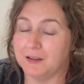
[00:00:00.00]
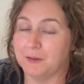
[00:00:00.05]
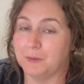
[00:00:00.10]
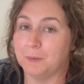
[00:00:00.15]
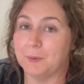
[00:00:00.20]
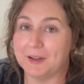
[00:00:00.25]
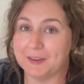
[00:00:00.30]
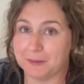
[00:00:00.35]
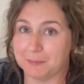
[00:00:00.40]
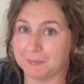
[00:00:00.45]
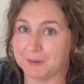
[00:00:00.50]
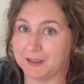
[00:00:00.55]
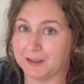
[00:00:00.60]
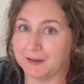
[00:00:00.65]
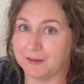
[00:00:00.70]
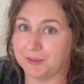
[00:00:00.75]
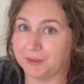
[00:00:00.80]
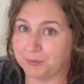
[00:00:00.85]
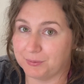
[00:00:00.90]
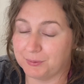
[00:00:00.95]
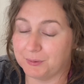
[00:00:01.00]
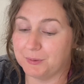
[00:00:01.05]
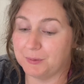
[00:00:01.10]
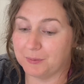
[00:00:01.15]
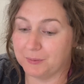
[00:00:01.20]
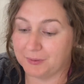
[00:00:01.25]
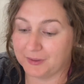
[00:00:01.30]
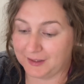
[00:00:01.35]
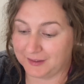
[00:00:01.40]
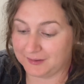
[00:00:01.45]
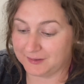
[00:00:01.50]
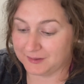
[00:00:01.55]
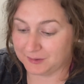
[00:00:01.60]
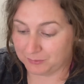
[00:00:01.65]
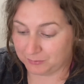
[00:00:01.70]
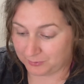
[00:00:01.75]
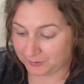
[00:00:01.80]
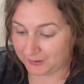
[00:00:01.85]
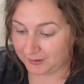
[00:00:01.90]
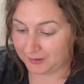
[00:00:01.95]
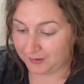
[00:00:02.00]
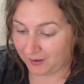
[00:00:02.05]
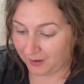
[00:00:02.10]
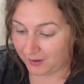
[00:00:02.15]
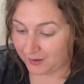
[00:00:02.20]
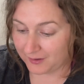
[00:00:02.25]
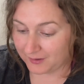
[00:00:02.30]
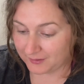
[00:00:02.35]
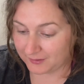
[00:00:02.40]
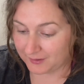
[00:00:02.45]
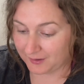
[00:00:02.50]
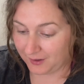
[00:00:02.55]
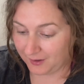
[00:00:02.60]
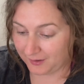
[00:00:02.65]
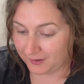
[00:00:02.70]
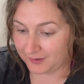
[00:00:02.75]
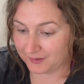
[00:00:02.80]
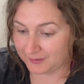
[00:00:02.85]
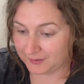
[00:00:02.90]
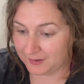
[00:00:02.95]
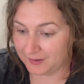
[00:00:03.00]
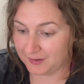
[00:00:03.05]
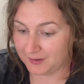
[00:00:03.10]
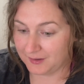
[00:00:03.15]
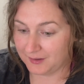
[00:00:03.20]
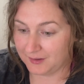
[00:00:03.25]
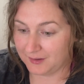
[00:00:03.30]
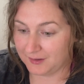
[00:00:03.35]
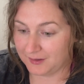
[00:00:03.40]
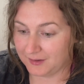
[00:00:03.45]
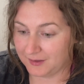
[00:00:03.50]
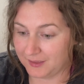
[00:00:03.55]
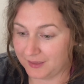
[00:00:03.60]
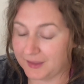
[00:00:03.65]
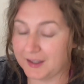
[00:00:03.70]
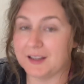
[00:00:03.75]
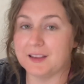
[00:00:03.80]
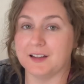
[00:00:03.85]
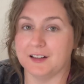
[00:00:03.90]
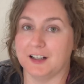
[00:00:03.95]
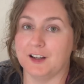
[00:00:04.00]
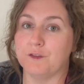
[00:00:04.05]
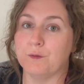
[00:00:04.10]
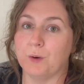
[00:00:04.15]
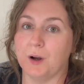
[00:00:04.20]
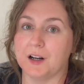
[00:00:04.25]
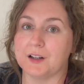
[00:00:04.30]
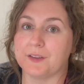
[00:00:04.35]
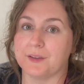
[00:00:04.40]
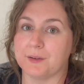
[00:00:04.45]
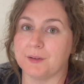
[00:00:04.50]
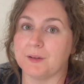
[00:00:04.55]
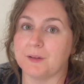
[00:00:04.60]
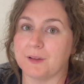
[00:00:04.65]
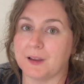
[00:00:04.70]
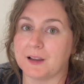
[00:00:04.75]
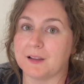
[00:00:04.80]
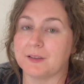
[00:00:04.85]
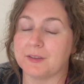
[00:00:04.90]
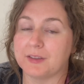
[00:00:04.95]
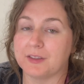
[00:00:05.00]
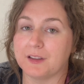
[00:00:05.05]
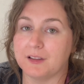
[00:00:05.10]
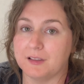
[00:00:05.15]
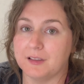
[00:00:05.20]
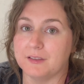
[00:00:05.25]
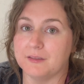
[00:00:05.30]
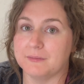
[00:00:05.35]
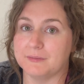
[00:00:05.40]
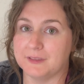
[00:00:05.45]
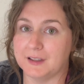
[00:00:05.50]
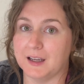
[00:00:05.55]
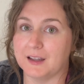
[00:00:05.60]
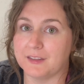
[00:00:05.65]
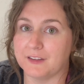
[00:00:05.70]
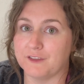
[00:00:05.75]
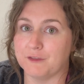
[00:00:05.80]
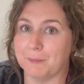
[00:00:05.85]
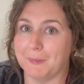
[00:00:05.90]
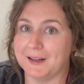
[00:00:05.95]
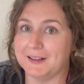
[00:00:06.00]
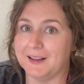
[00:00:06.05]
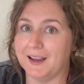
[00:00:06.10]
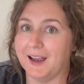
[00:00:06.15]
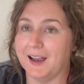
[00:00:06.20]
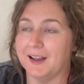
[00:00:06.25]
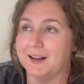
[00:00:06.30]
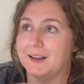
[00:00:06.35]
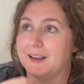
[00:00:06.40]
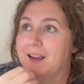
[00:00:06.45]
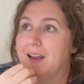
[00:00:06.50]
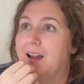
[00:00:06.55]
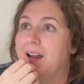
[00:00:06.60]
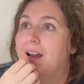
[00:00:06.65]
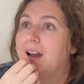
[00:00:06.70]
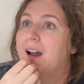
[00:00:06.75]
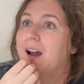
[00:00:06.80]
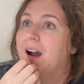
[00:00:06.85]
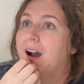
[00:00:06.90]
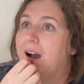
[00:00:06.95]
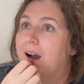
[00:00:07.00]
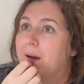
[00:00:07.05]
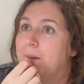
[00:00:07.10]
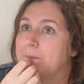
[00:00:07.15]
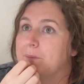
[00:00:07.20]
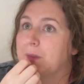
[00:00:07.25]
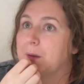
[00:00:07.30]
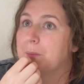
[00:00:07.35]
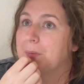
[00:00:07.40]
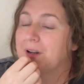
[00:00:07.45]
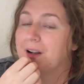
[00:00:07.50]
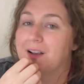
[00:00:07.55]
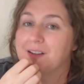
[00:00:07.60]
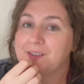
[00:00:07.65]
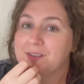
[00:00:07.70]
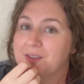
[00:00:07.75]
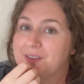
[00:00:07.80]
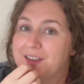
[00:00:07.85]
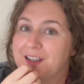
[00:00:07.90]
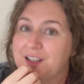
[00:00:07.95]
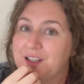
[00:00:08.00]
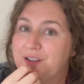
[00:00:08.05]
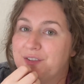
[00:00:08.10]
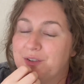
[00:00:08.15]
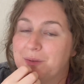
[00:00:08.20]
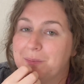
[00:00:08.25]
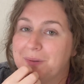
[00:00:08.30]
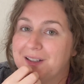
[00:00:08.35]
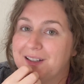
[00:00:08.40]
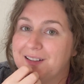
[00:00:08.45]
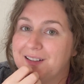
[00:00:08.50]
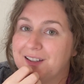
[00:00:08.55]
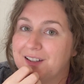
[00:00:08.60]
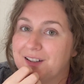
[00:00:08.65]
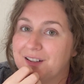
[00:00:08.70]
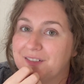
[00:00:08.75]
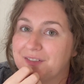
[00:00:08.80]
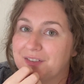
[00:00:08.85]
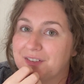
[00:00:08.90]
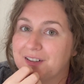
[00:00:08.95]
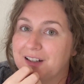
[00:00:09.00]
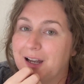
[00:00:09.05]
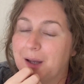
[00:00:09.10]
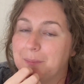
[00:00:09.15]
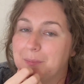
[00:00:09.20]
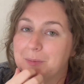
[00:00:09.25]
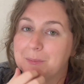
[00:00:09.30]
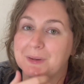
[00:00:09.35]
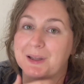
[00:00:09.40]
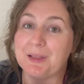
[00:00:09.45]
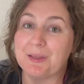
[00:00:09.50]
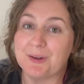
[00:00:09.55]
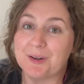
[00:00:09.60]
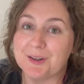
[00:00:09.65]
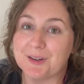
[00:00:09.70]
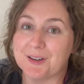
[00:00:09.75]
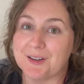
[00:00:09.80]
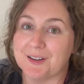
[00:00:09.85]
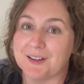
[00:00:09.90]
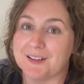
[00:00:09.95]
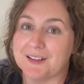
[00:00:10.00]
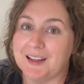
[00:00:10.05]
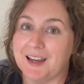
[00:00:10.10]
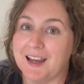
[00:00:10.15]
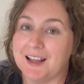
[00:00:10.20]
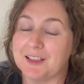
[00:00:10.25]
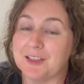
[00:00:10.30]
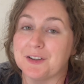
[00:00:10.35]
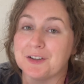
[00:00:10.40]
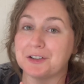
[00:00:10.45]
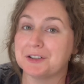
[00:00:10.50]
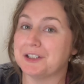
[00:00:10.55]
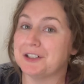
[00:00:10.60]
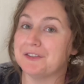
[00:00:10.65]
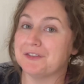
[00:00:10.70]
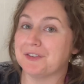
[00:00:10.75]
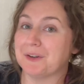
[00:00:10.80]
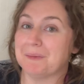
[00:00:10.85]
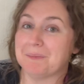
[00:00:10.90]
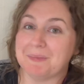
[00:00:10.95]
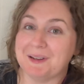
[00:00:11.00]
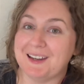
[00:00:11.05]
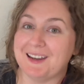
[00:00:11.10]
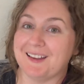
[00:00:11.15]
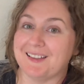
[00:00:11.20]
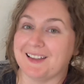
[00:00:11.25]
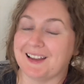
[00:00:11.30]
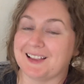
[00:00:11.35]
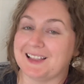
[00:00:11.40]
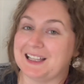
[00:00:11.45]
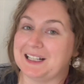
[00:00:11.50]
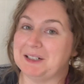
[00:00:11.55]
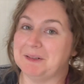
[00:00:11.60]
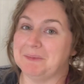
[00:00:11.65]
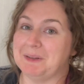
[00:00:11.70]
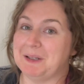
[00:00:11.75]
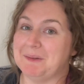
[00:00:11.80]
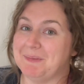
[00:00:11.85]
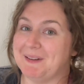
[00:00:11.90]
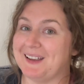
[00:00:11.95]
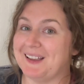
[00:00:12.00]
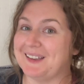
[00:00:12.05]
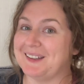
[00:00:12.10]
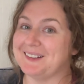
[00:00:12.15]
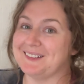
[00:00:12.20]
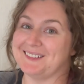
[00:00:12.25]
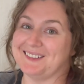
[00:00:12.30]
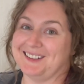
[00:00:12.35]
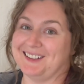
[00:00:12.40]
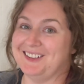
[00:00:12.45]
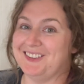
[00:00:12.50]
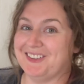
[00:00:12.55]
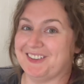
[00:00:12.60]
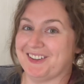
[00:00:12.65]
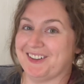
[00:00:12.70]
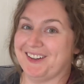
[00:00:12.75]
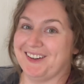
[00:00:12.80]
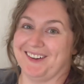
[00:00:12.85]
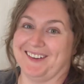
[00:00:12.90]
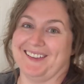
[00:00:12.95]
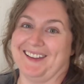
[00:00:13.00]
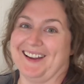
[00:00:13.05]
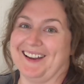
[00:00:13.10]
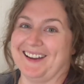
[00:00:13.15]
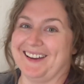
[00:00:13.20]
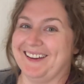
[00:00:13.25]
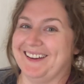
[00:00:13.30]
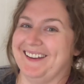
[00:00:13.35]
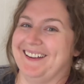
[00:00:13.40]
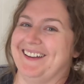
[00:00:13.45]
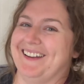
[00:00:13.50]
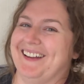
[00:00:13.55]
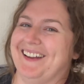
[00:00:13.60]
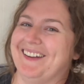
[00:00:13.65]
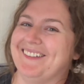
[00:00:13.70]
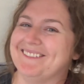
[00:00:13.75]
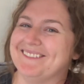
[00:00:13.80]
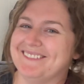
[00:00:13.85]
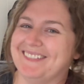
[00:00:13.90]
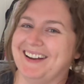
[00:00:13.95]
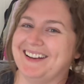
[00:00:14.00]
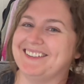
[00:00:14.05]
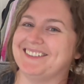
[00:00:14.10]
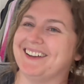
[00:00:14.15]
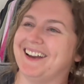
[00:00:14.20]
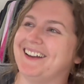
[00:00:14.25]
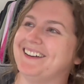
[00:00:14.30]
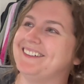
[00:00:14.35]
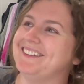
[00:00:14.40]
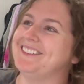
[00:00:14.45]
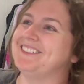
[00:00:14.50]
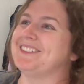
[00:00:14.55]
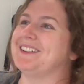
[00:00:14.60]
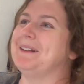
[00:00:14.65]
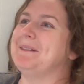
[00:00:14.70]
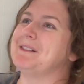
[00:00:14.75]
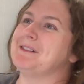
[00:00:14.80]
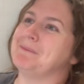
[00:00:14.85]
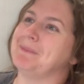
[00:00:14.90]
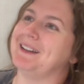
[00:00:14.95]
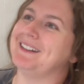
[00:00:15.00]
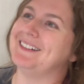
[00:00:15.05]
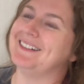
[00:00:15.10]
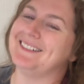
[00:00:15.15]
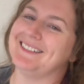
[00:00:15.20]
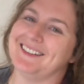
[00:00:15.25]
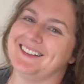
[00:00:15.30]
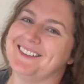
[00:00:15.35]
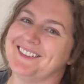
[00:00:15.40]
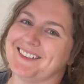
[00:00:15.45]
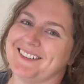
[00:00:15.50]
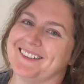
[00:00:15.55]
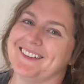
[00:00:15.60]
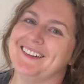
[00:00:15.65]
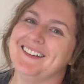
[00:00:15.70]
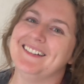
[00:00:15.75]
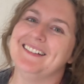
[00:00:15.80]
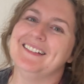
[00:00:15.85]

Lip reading: with me through this really hard thing that I've walked through, like the death of my dad. But also thank you for being here, for helping me learn and learning from me, like letting me be a little teacher, like my childhood dreams of being a teacher.